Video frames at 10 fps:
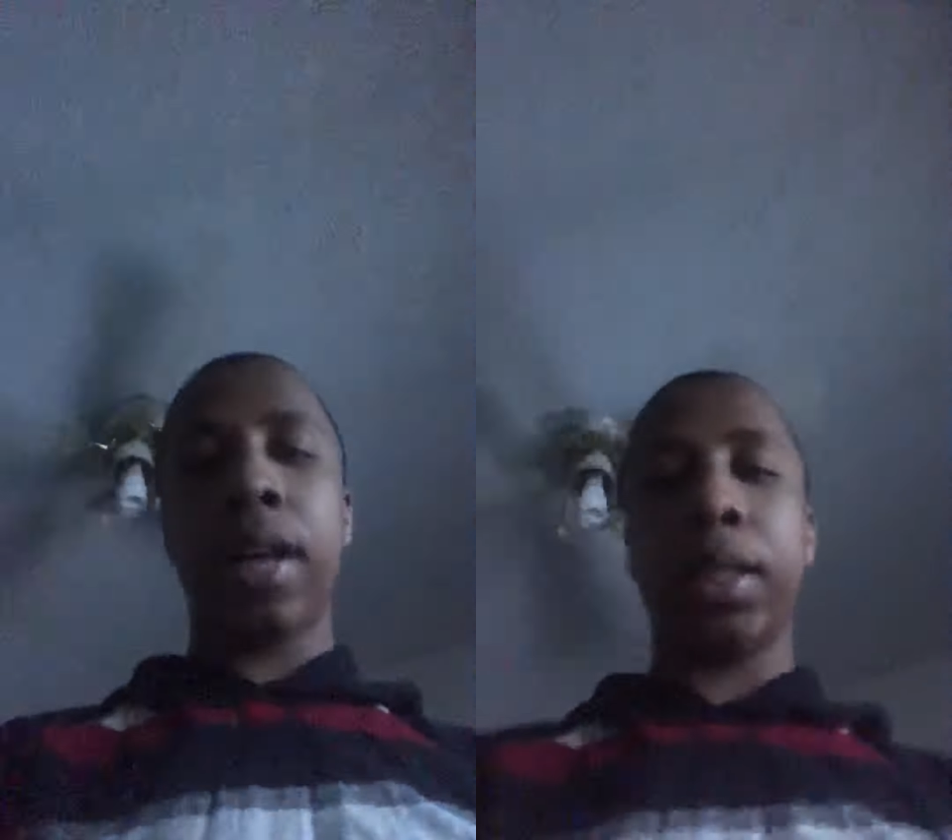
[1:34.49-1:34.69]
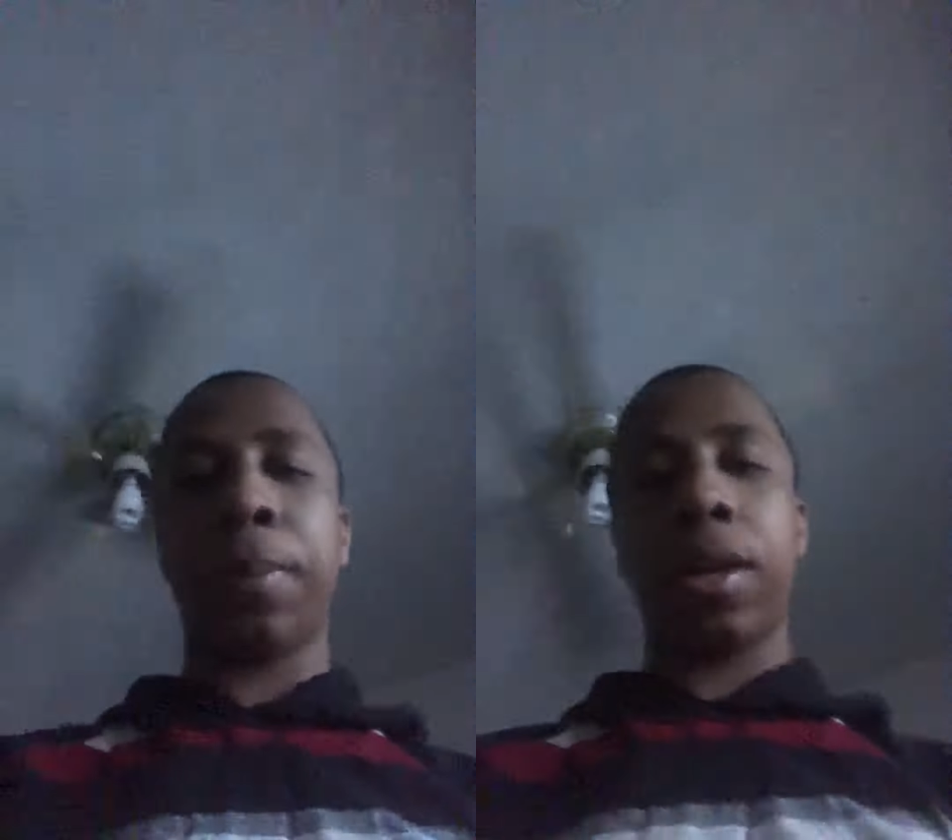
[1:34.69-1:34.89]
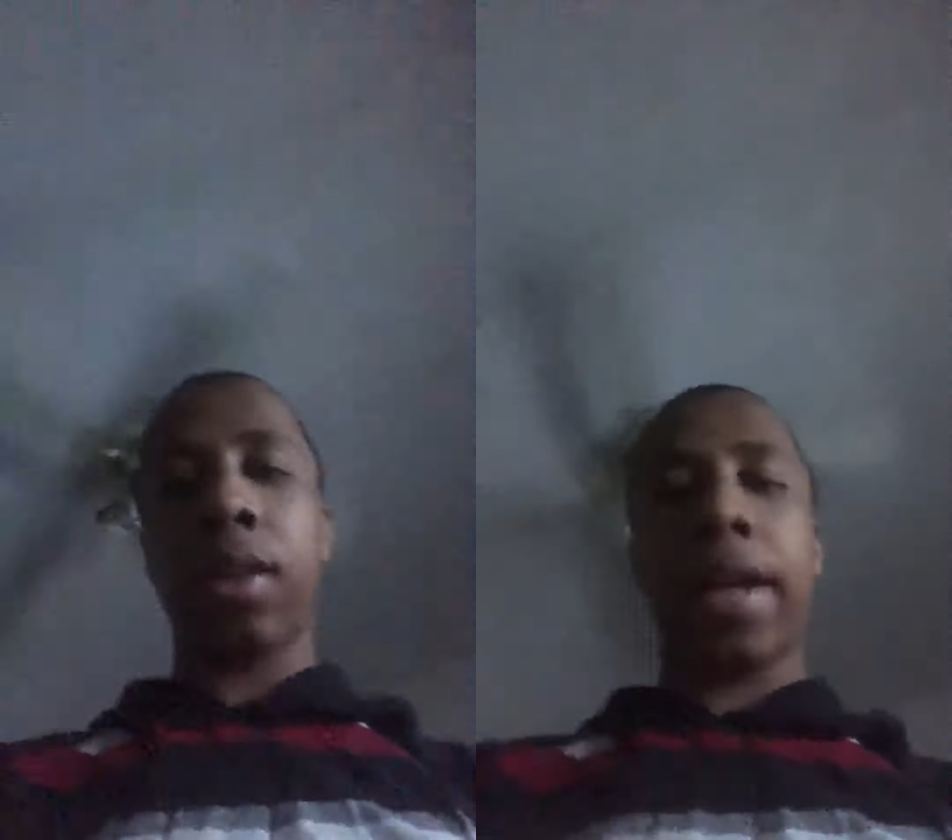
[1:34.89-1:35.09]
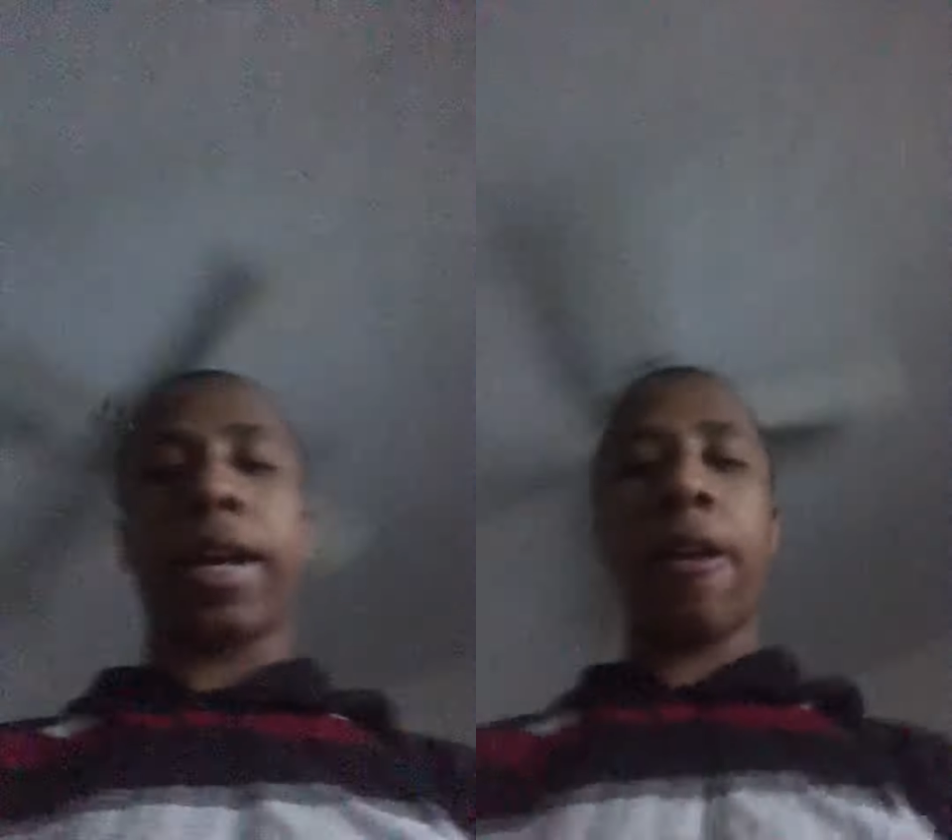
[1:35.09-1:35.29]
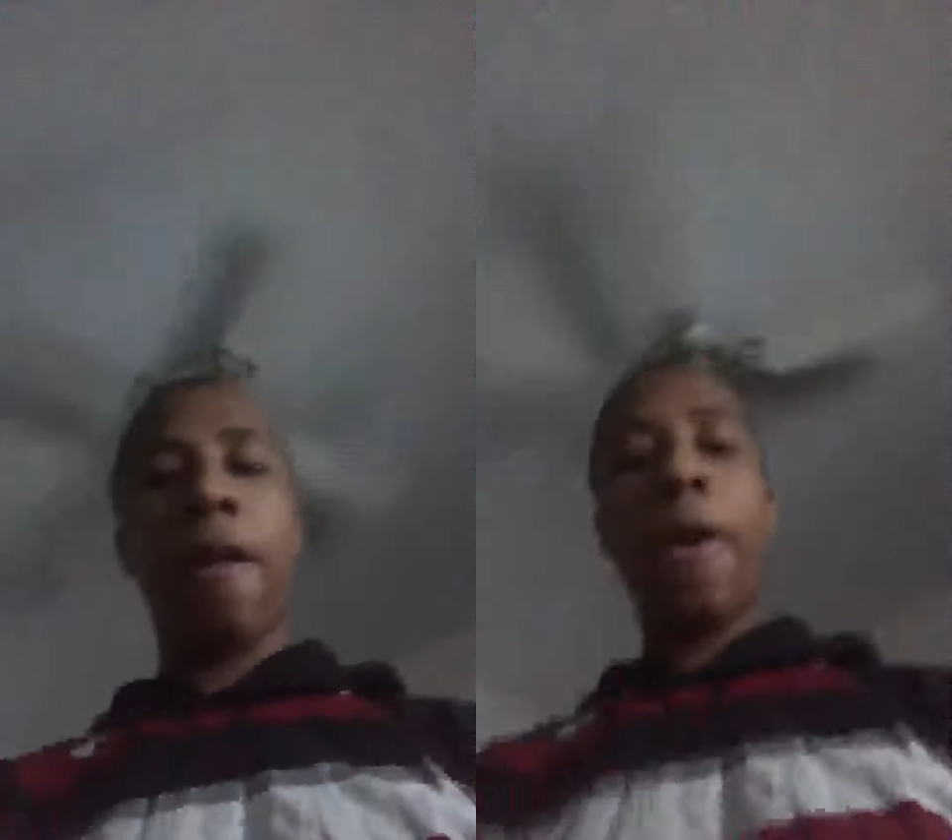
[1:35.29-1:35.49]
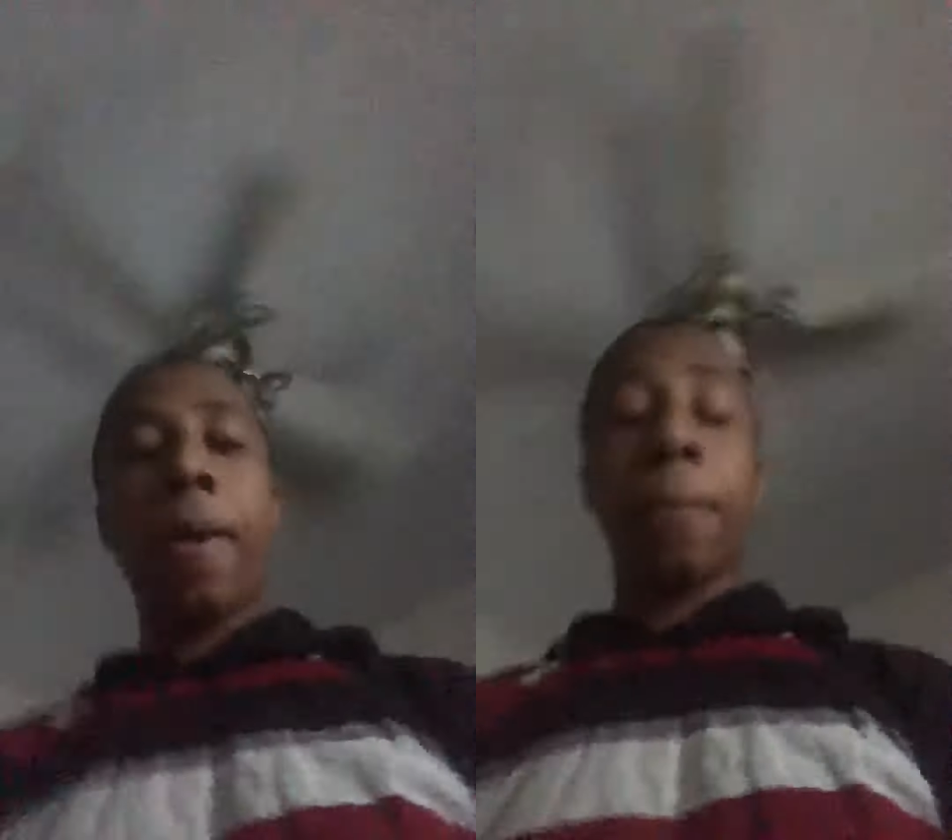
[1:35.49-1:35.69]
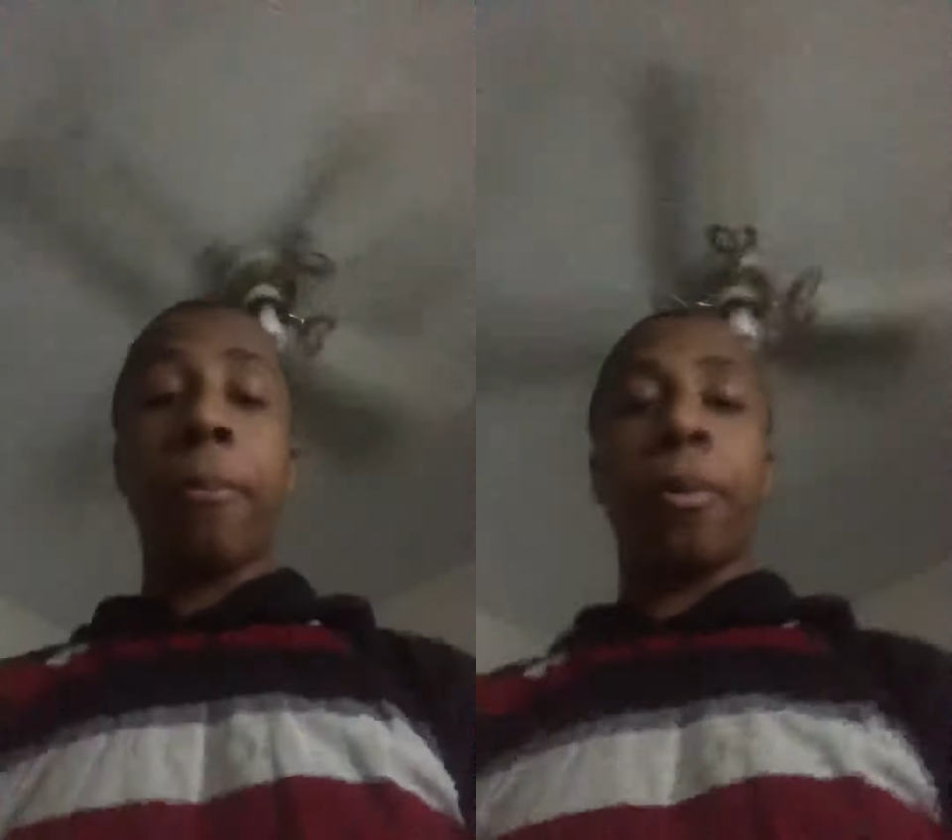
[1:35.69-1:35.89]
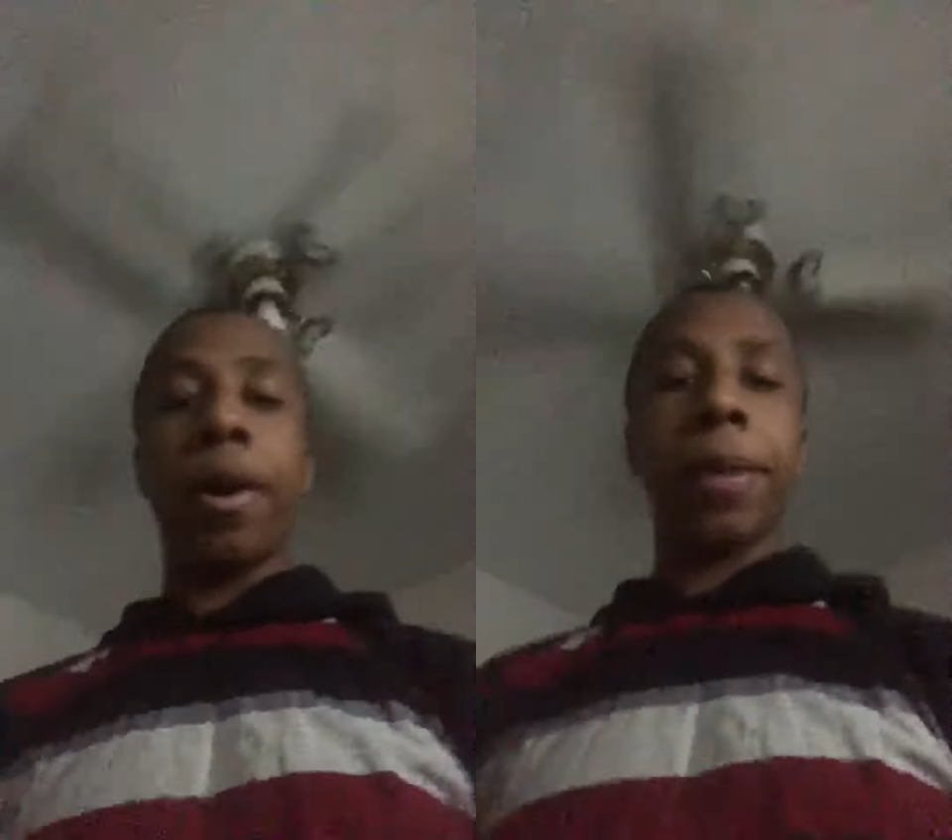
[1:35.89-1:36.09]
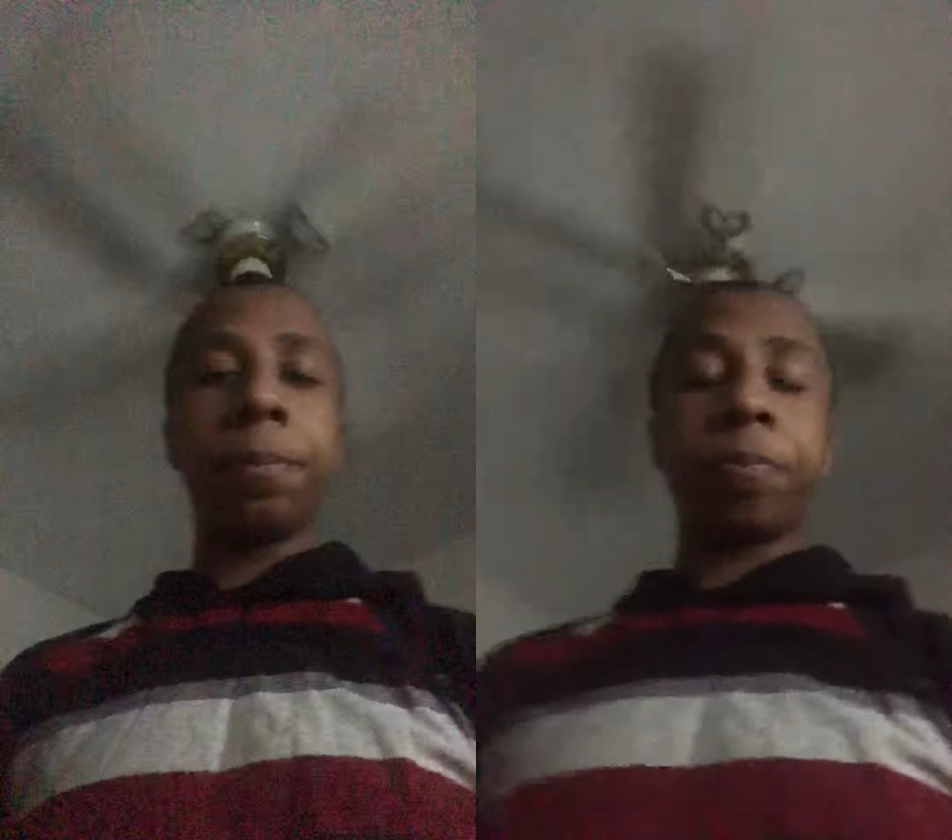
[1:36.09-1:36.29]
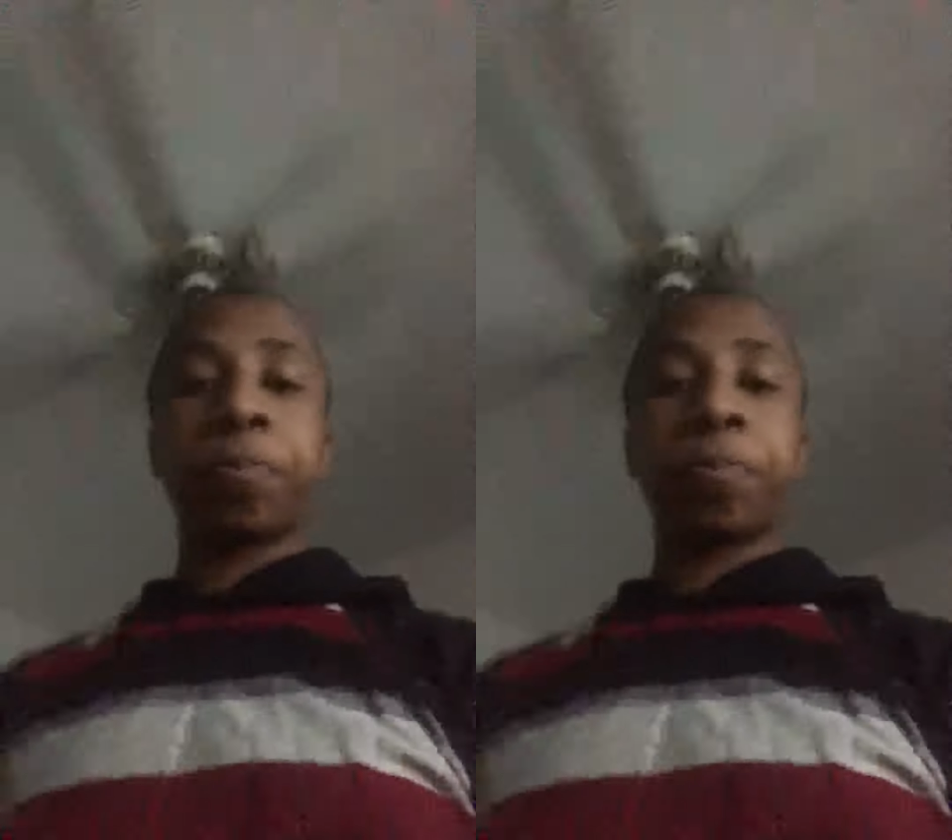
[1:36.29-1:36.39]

that's better lighting. But